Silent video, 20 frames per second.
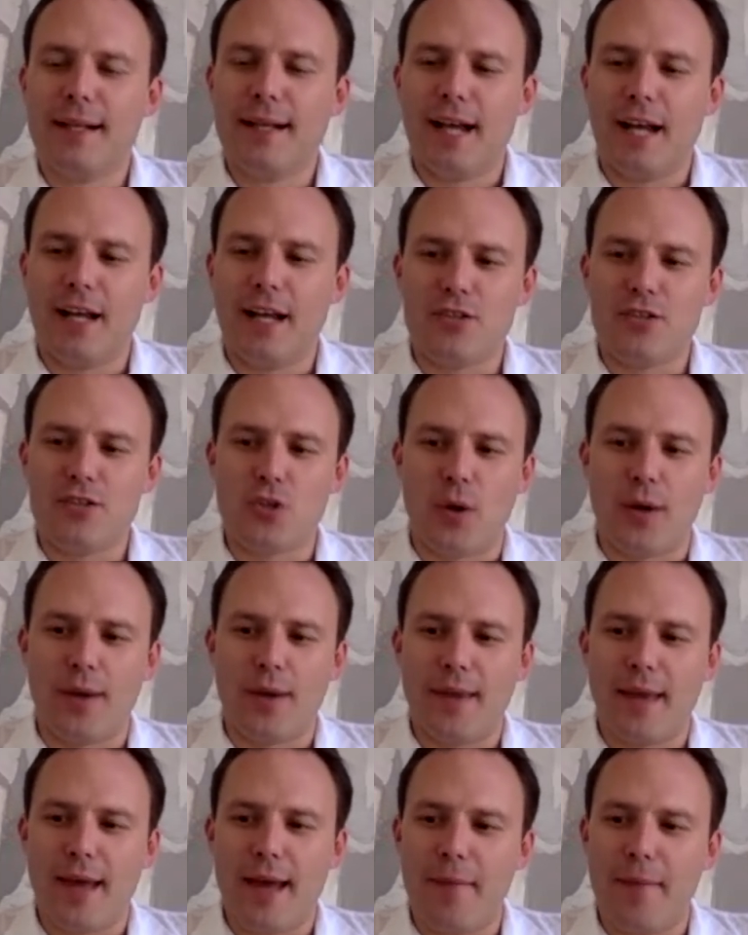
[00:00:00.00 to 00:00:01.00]
and
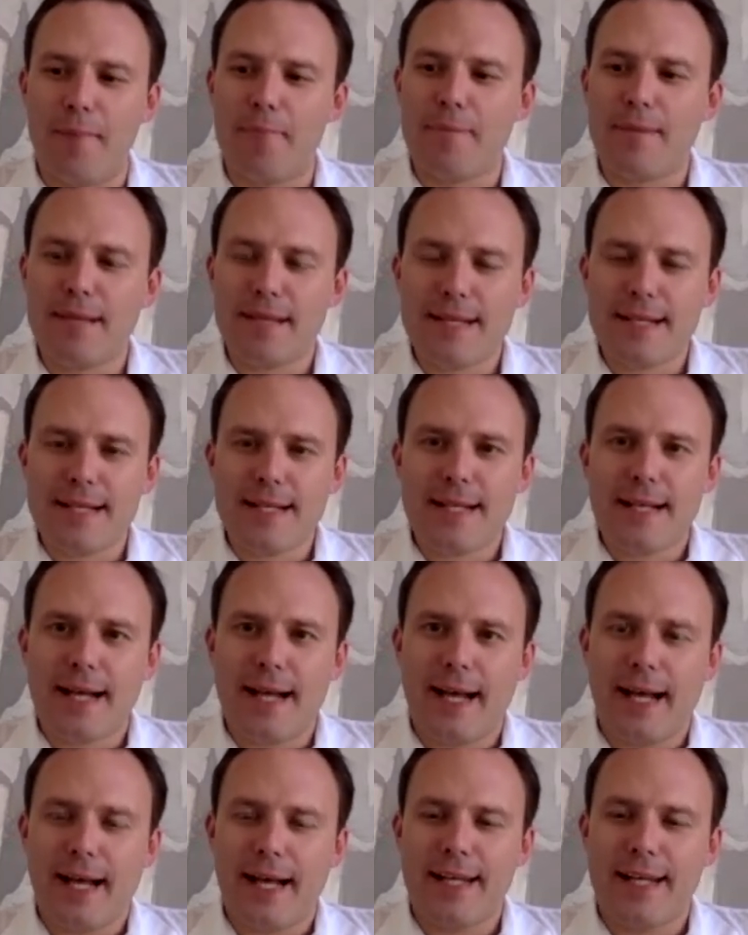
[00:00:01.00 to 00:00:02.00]
joined them.
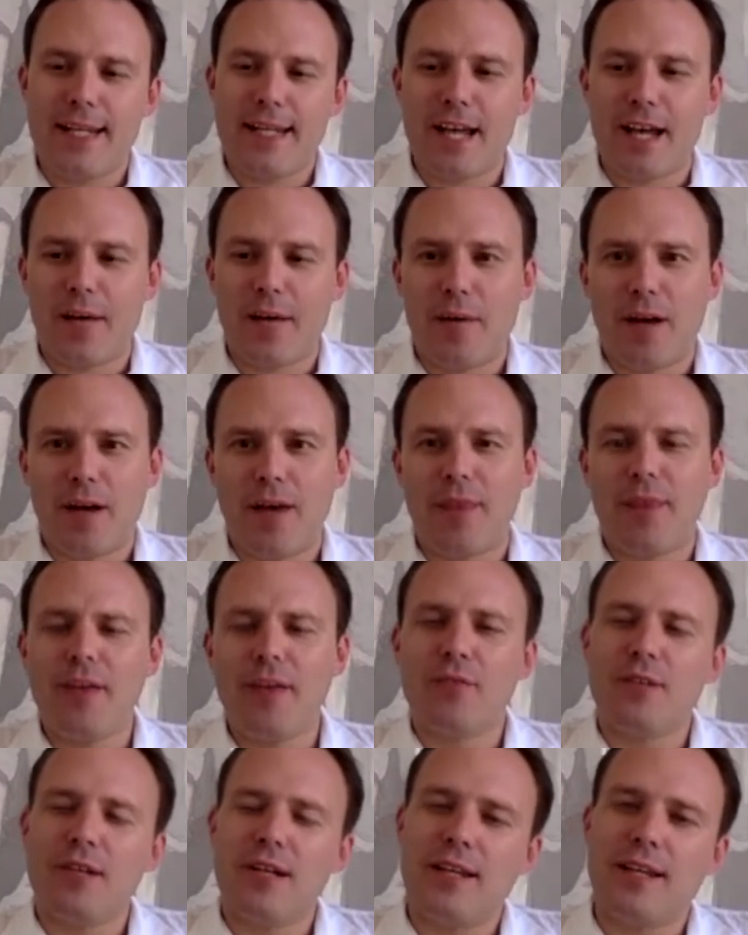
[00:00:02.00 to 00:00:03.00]
And I
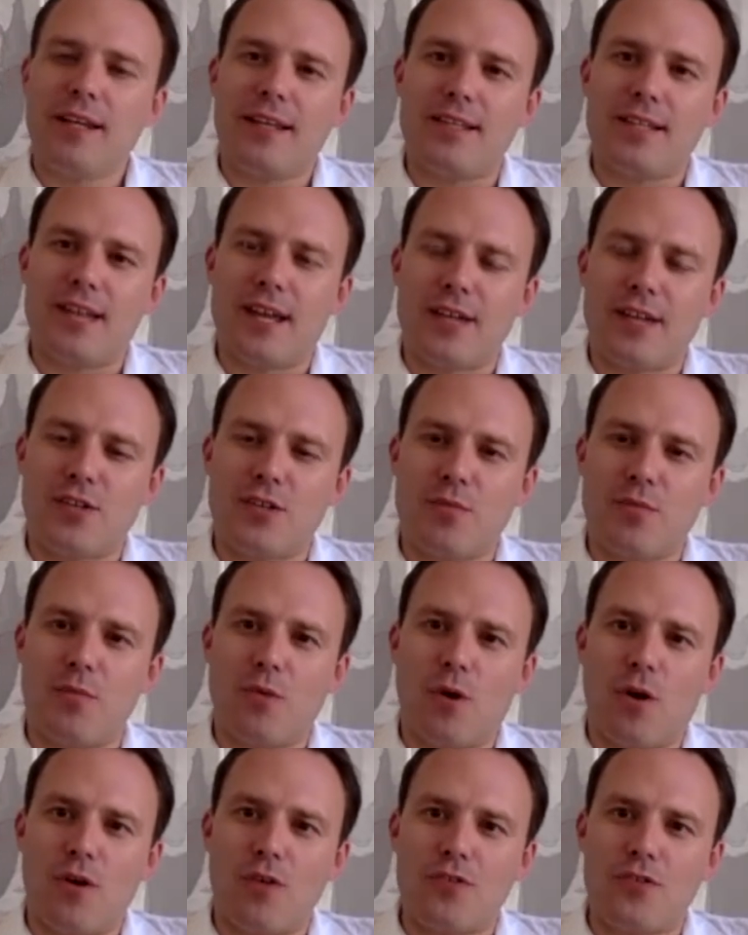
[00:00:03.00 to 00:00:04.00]
think really the intention
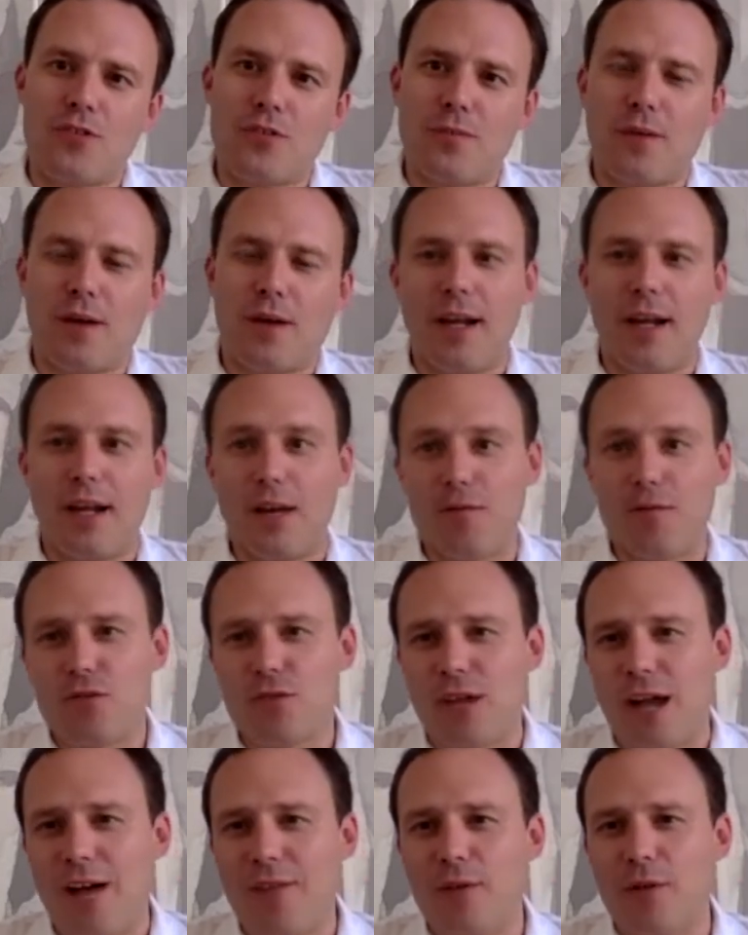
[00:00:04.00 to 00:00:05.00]
was I love
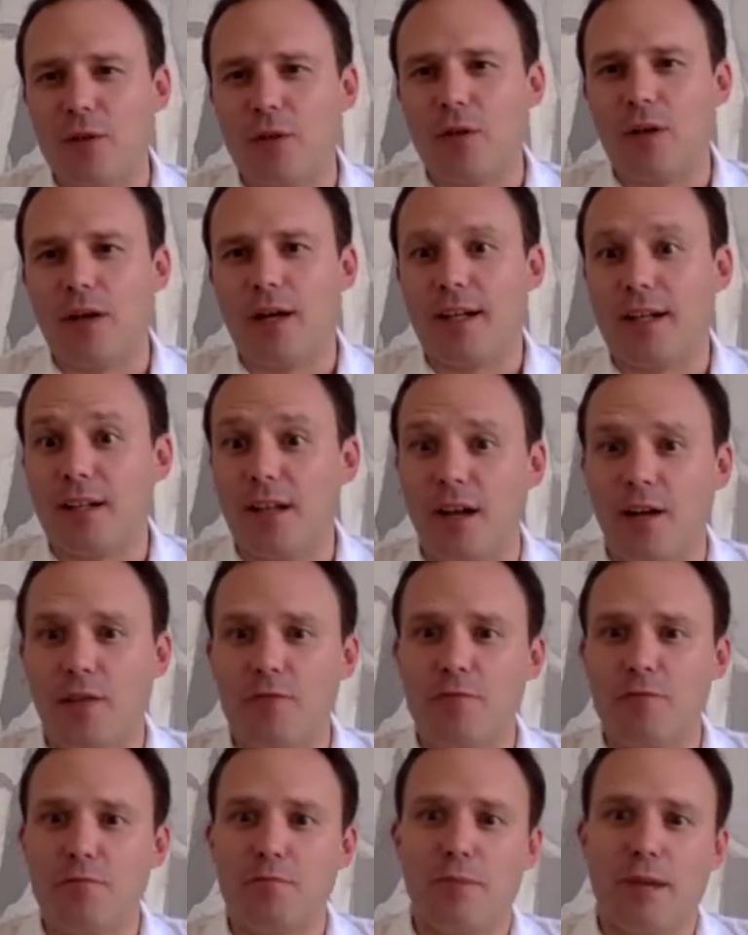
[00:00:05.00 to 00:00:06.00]
travel, I'd
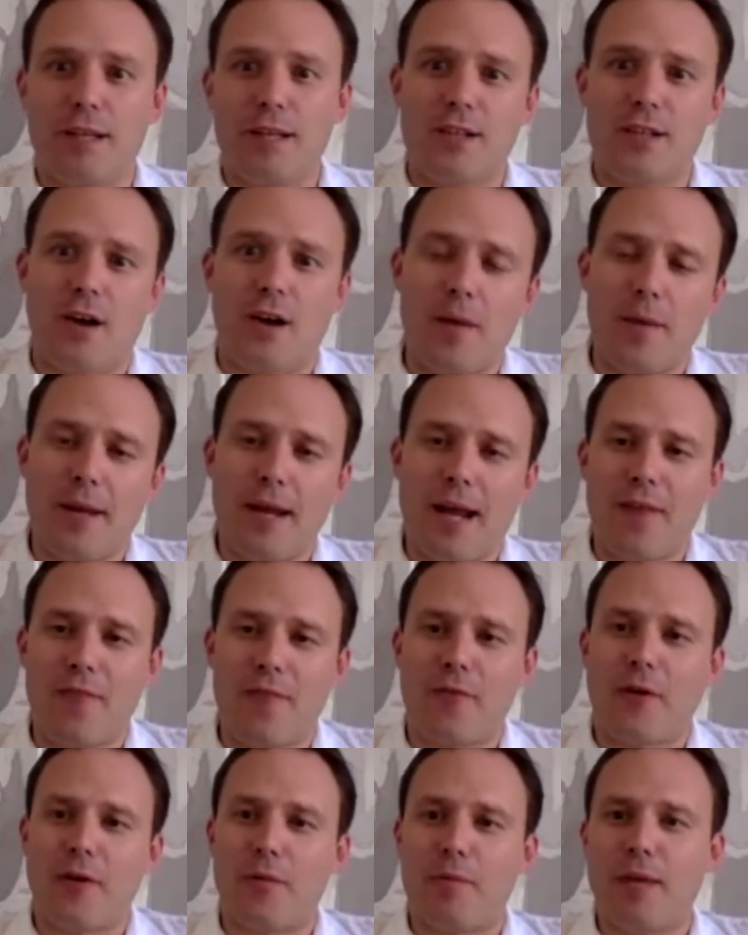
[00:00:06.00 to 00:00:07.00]
love my time in
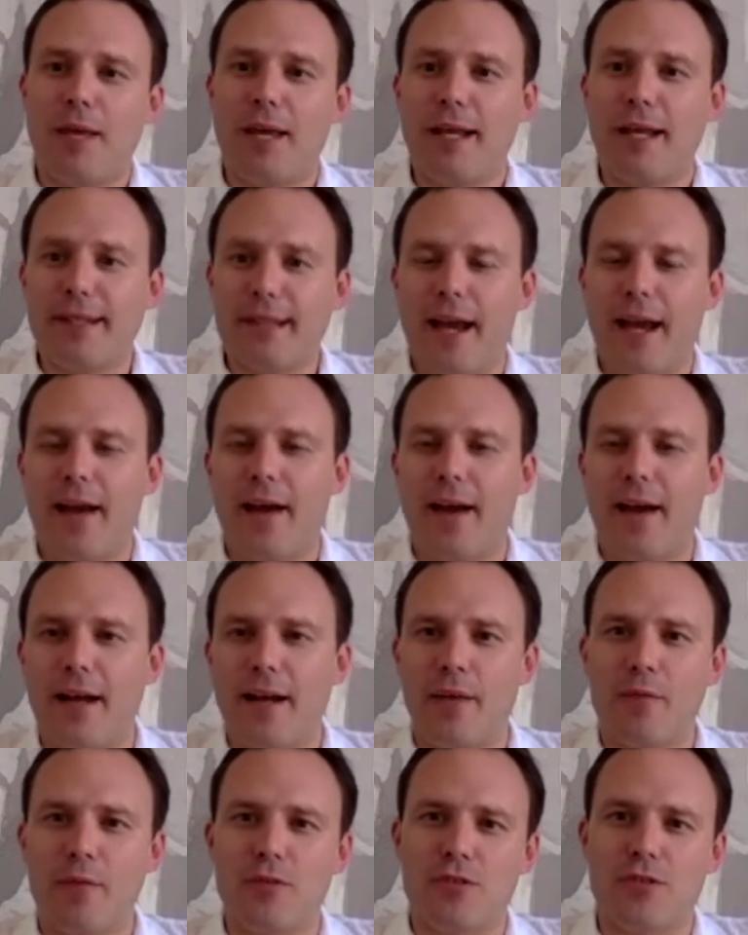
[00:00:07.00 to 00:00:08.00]
Africa being there, and
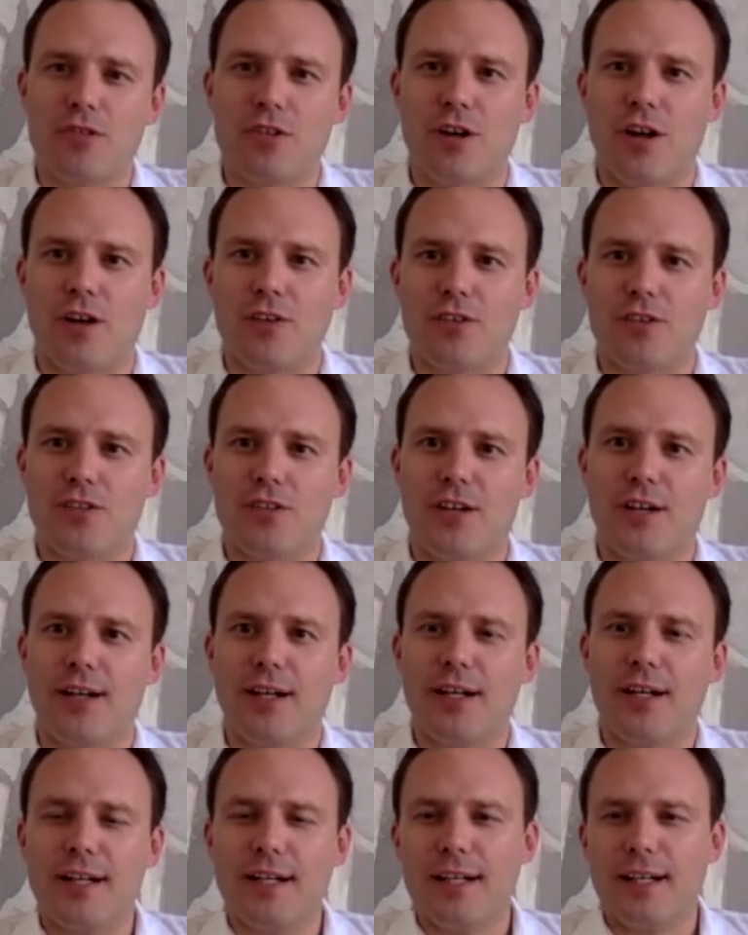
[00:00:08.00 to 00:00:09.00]
it was a chance to
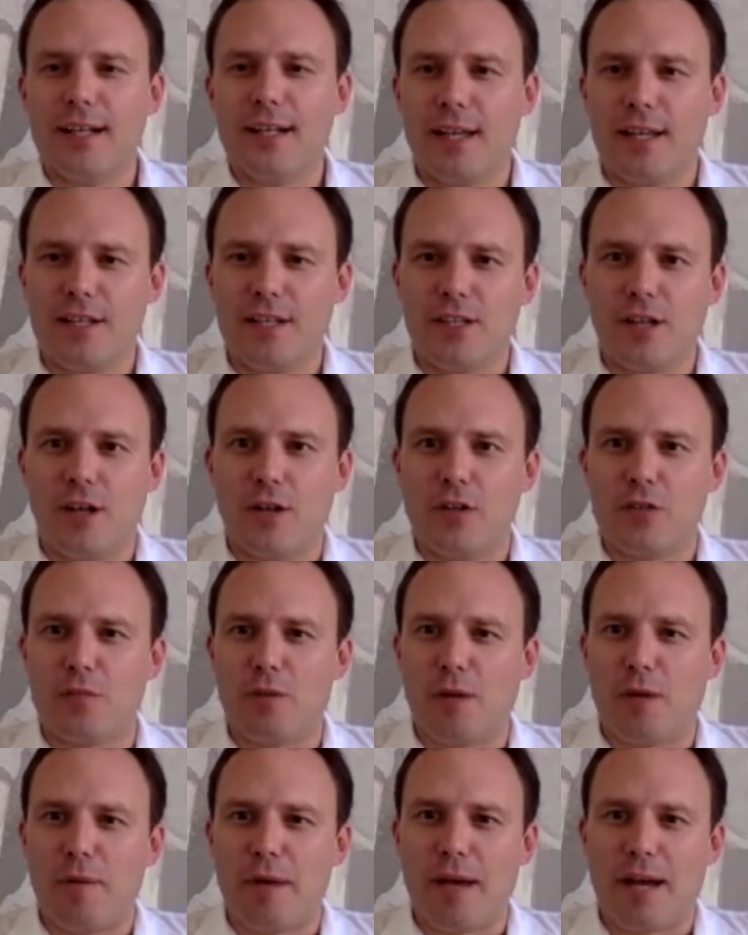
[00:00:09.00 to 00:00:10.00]
indulge
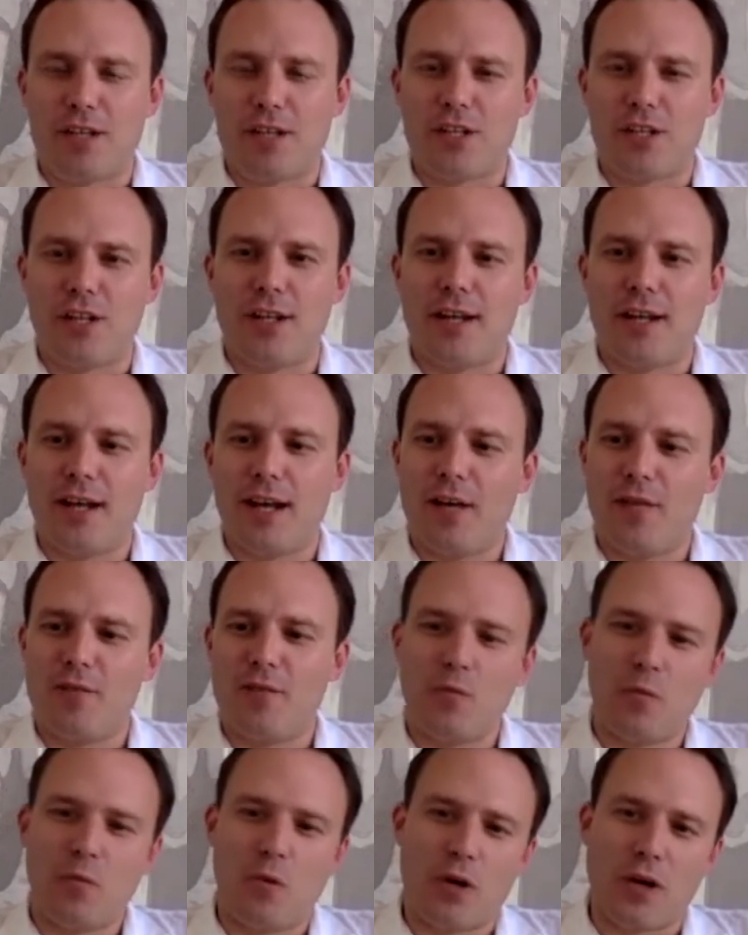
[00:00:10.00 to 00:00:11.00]
my passion
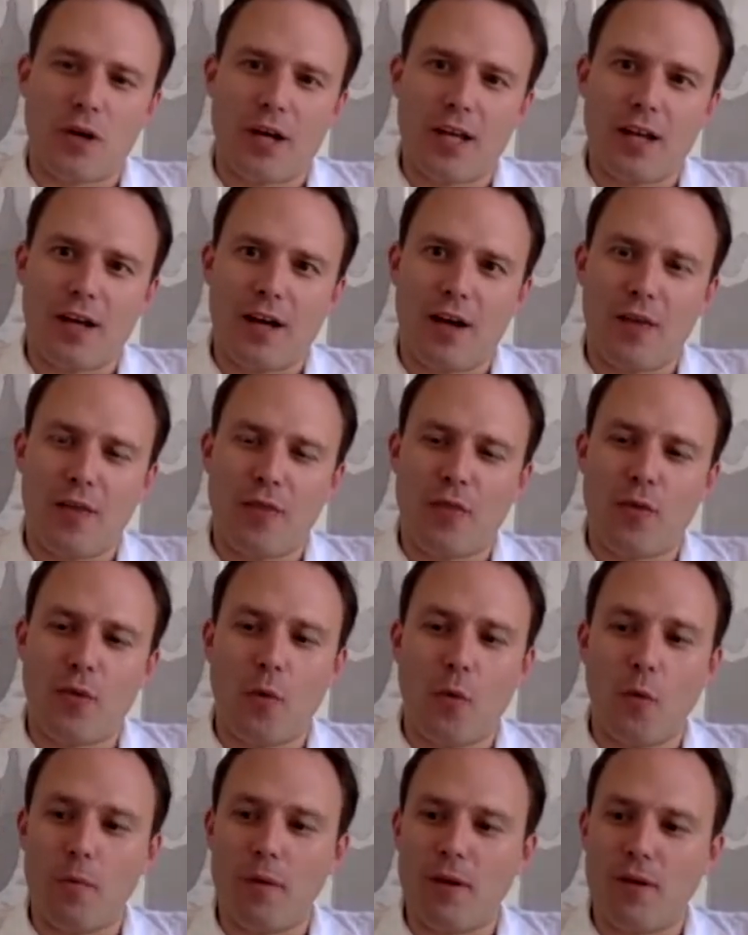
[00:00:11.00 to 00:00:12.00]
for what I
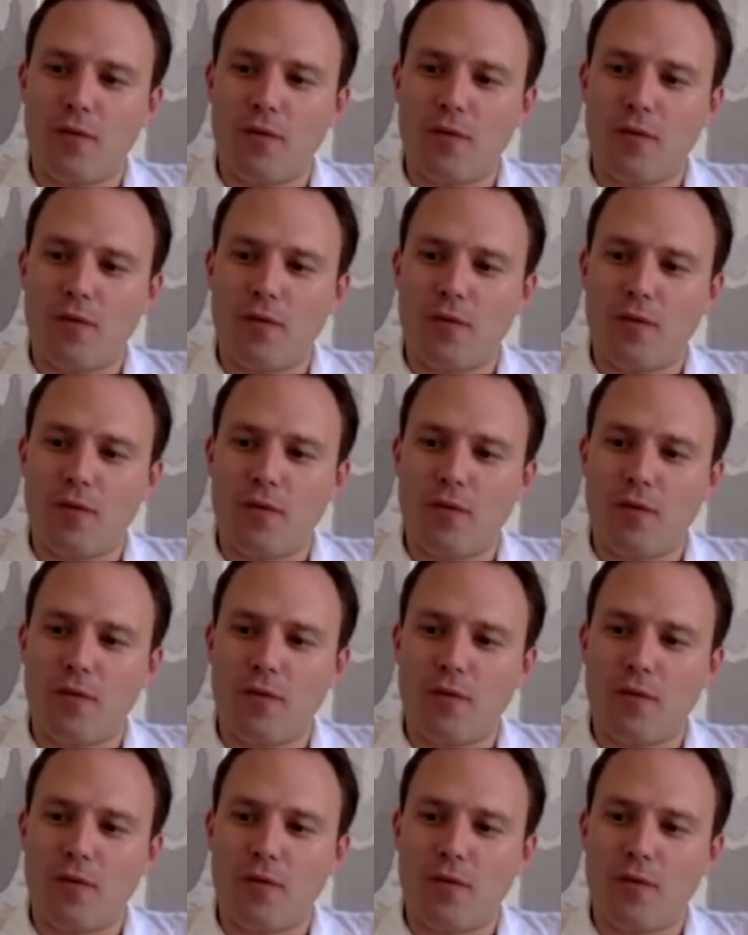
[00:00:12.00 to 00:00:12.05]
thought would be a